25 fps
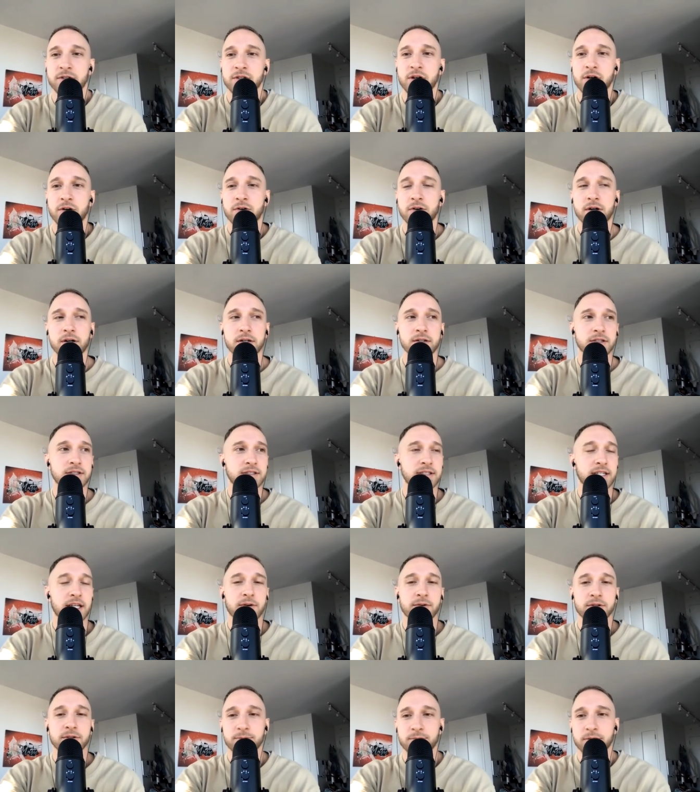you don't
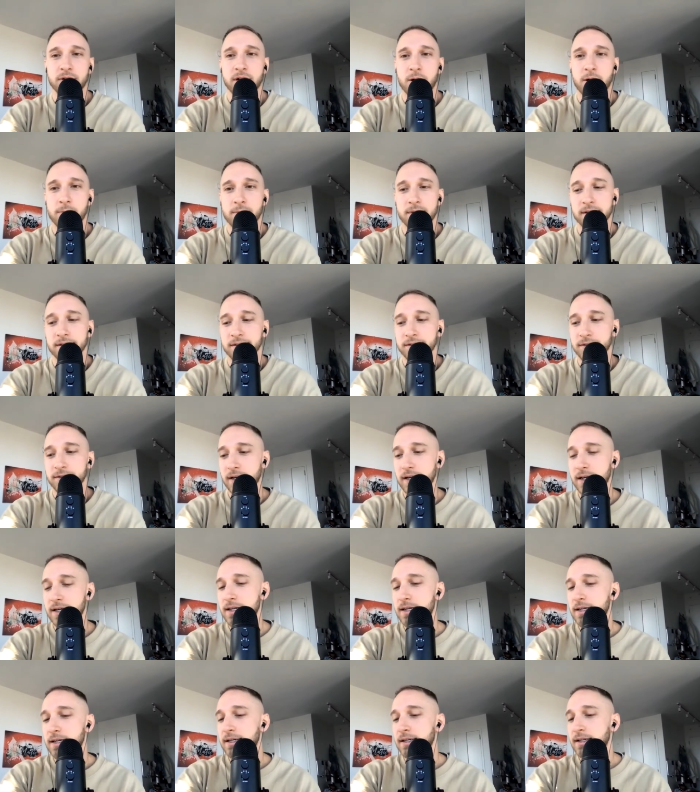understand what the problem is,
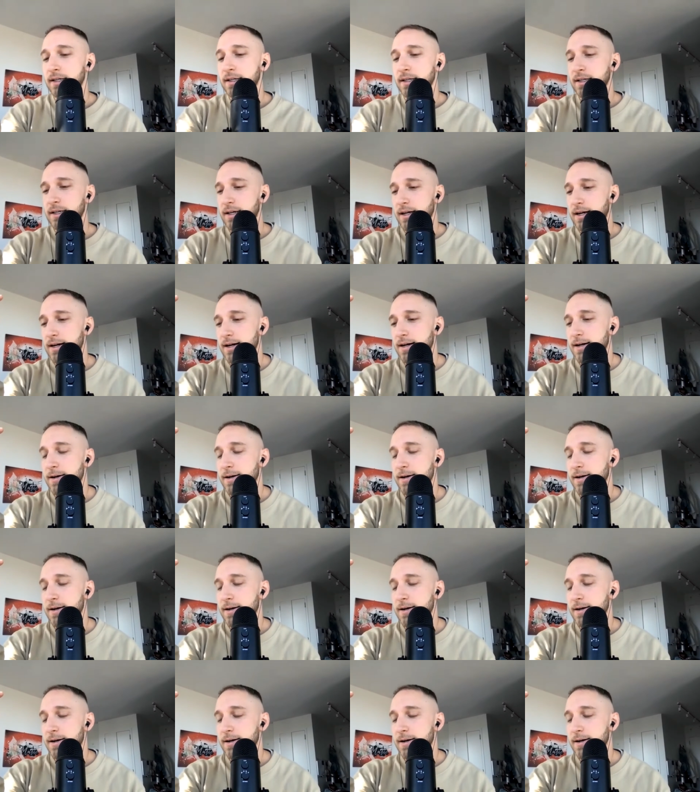right?
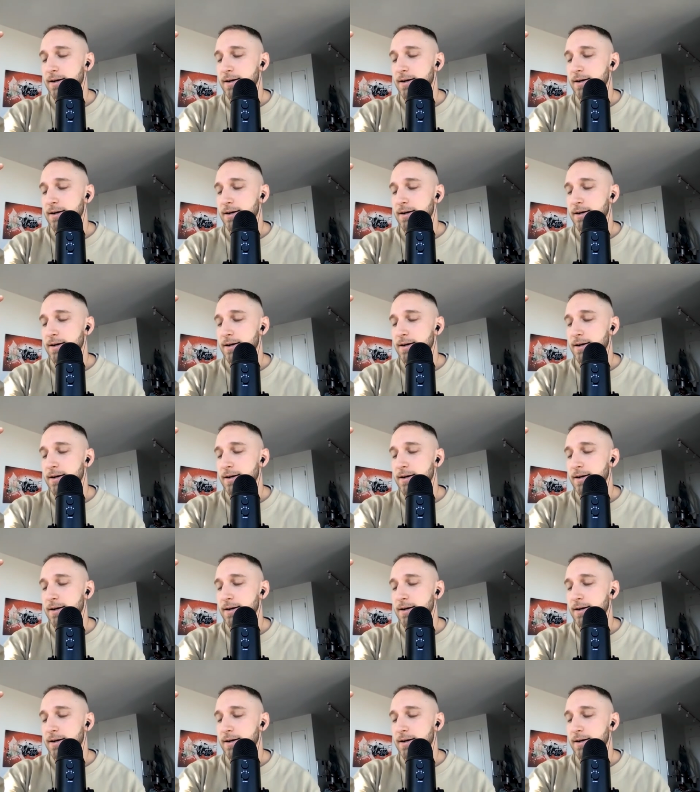Um,